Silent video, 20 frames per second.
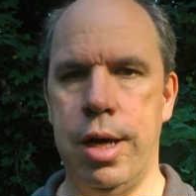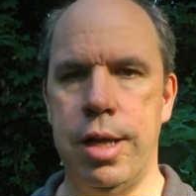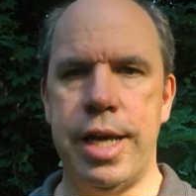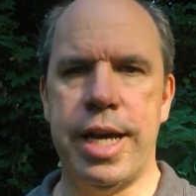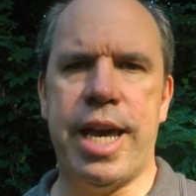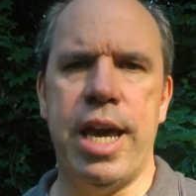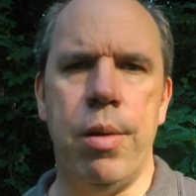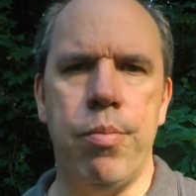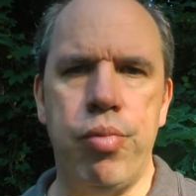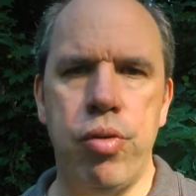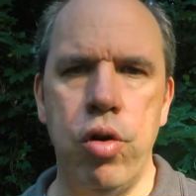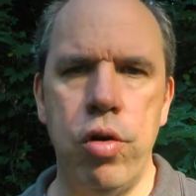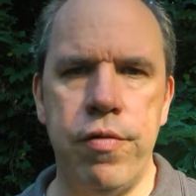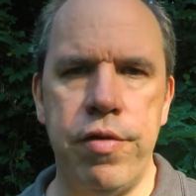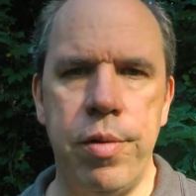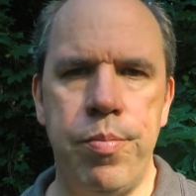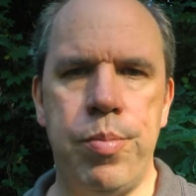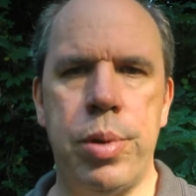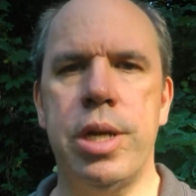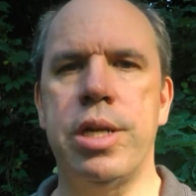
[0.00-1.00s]
They can't
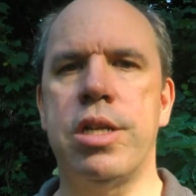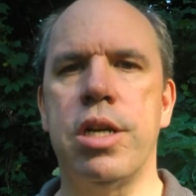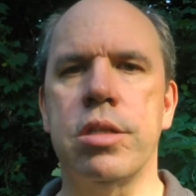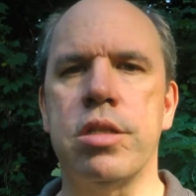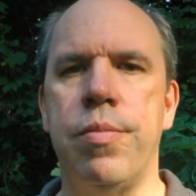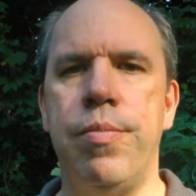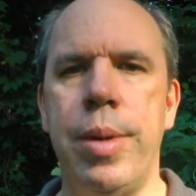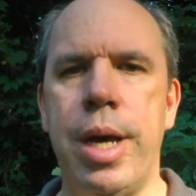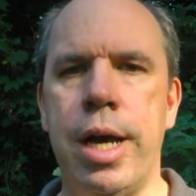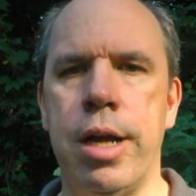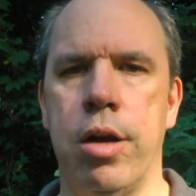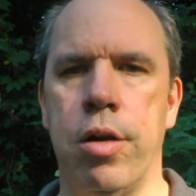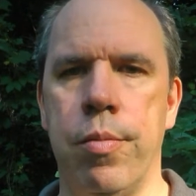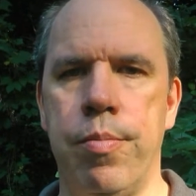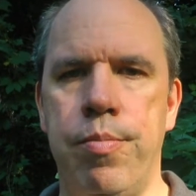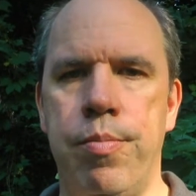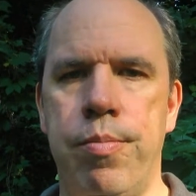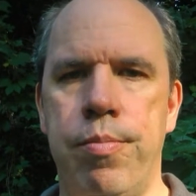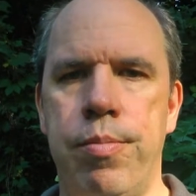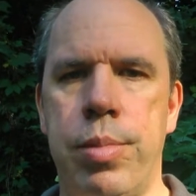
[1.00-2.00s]
prove it, but it doesn't matter,
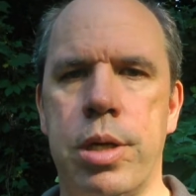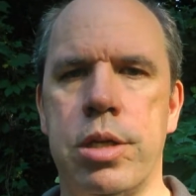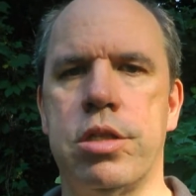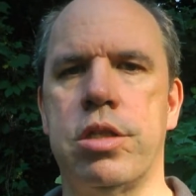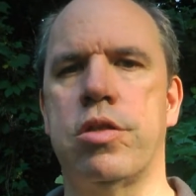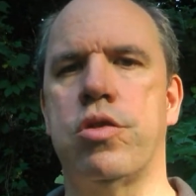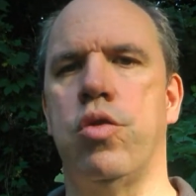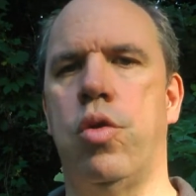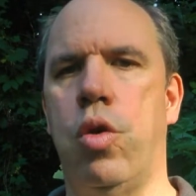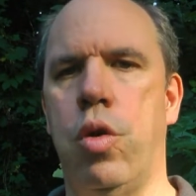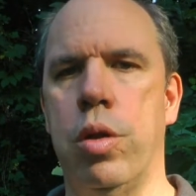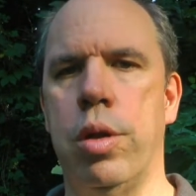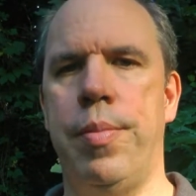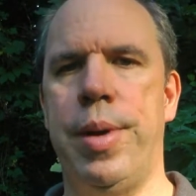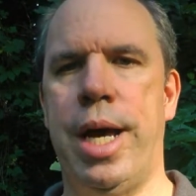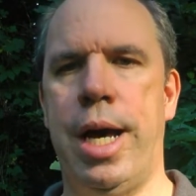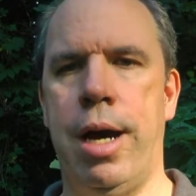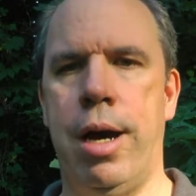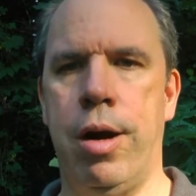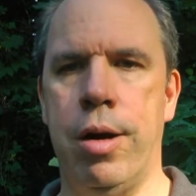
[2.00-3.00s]
because it's all
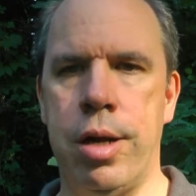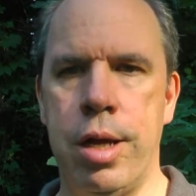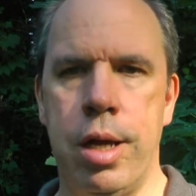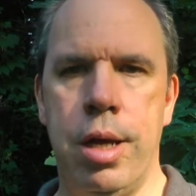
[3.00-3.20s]
about,